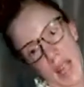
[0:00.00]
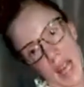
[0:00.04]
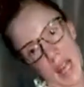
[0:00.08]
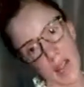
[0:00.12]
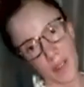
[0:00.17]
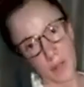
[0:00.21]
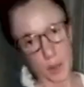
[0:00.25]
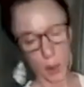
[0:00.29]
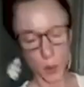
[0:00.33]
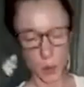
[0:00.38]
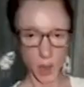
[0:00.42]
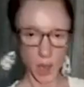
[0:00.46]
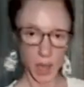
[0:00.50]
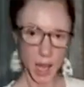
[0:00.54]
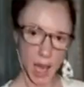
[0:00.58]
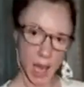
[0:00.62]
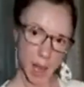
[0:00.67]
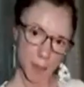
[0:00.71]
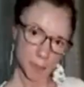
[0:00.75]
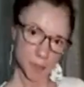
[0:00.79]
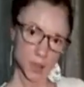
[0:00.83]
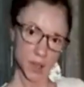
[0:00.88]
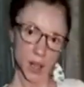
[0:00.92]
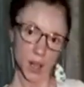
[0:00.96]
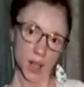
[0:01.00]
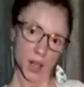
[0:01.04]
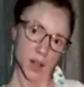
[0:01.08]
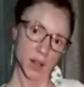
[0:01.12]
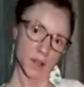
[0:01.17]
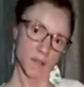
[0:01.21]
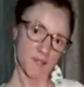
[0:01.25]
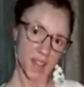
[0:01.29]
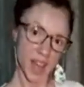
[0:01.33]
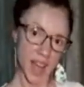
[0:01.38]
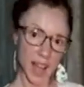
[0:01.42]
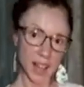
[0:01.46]
And if you want to up
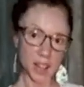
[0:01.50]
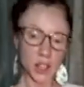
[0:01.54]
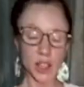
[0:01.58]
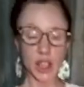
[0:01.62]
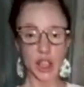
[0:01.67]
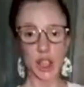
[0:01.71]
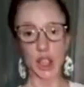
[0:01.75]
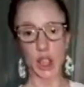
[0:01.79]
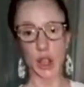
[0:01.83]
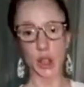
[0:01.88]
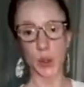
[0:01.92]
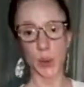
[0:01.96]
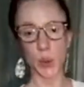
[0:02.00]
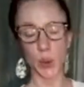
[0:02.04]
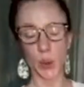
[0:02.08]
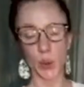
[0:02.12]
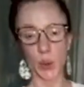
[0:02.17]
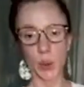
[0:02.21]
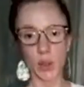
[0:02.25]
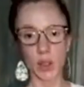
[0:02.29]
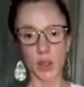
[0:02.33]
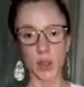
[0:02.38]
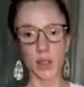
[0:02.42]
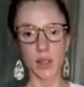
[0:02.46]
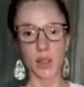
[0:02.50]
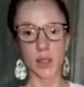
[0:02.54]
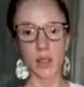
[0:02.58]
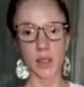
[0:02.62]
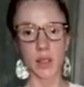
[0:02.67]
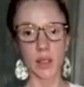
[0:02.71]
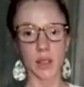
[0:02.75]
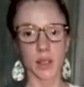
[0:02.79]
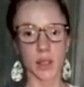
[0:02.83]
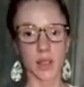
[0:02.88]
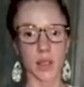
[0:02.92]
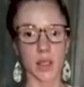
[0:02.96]
your value,
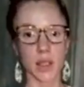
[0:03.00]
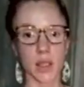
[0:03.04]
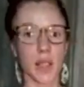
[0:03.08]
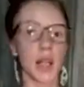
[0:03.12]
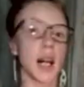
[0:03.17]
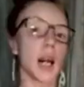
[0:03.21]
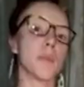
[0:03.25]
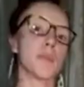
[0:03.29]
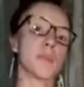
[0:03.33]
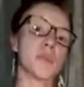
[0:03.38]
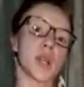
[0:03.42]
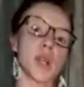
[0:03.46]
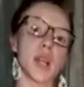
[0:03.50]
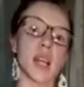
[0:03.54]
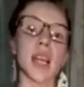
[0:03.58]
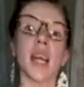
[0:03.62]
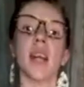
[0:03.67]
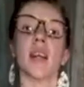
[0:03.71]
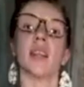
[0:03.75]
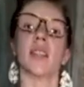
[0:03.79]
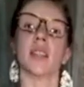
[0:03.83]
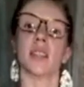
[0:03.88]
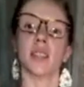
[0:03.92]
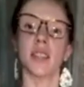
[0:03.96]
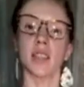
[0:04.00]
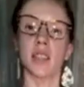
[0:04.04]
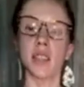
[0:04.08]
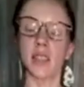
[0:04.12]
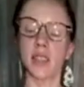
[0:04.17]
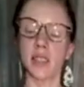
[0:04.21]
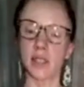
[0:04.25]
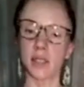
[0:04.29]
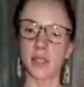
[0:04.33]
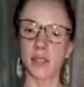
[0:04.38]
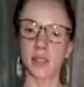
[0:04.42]
up your character.